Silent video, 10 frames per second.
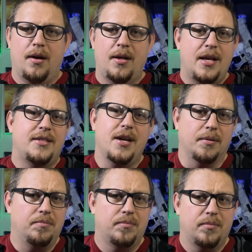And that's it.
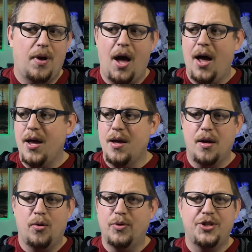I
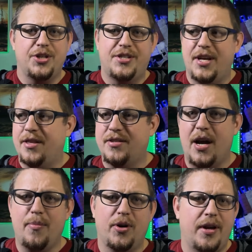originally set the
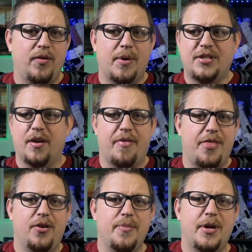timer, giving myself
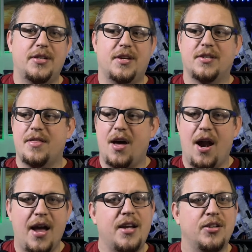30 minutes because I thought
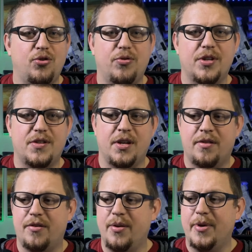I can do this in
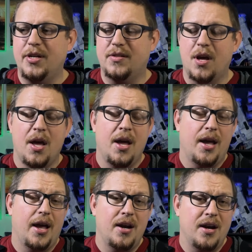30 minutes,
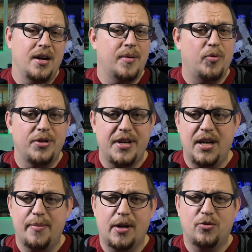and I ended up only
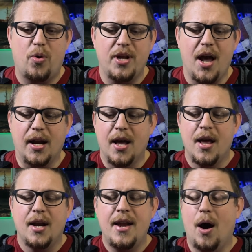taking about 28.
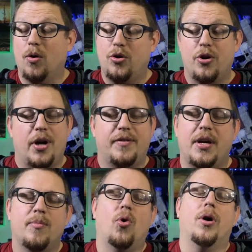Now, could I have
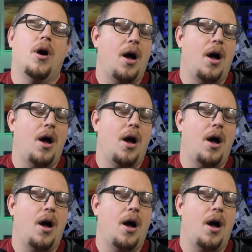taken more?